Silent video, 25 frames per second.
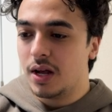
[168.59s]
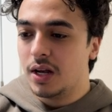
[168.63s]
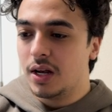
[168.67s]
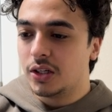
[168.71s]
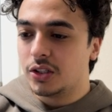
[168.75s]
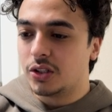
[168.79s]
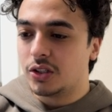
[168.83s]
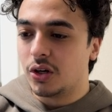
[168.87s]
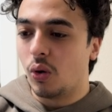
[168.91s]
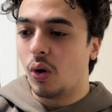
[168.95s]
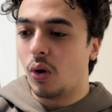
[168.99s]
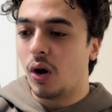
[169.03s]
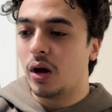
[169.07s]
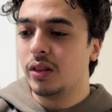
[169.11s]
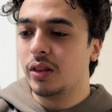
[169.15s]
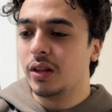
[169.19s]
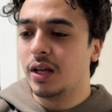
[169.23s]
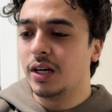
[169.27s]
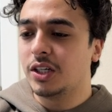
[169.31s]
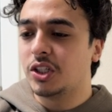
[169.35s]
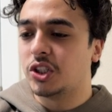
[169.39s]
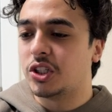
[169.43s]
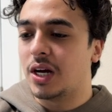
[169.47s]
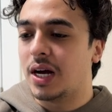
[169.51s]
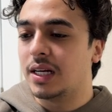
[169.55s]
So
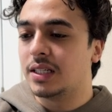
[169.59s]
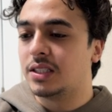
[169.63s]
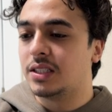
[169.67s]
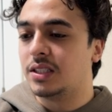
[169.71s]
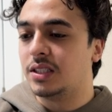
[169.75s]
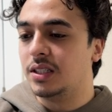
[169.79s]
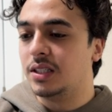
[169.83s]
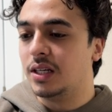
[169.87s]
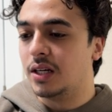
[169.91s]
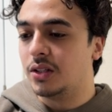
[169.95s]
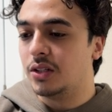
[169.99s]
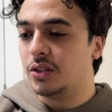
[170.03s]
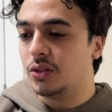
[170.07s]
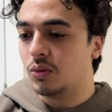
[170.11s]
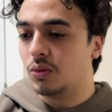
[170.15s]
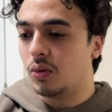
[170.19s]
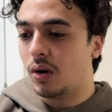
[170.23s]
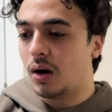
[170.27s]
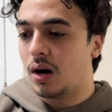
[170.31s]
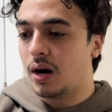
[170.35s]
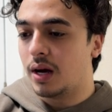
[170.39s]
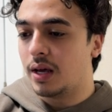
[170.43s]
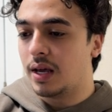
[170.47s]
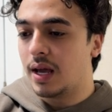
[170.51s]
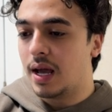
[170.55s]
unlike ShadCN U
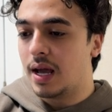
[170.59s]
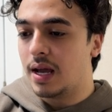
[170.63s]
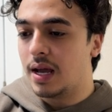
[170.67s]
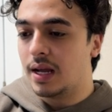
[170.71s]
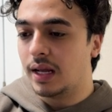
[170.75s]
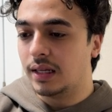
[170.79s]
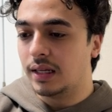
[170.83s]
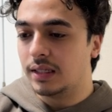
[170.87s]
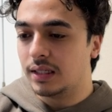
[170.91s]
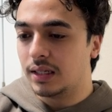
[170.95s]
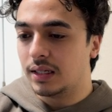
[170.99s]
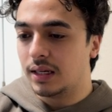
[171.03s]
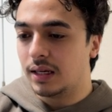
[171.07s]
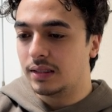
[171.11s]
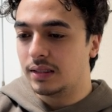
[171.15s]
I and